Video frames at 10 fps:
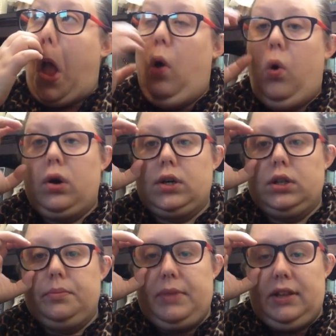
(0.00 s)

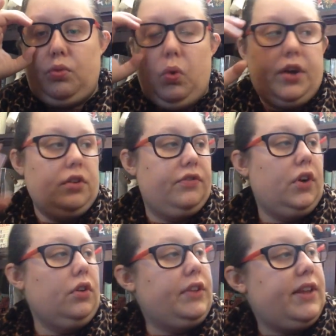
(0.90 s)
horror meets
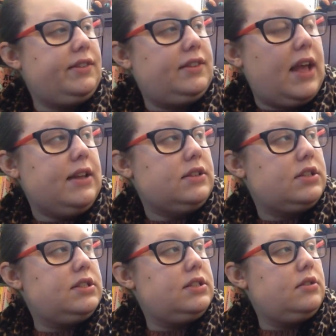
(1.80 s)
wonderfulness, and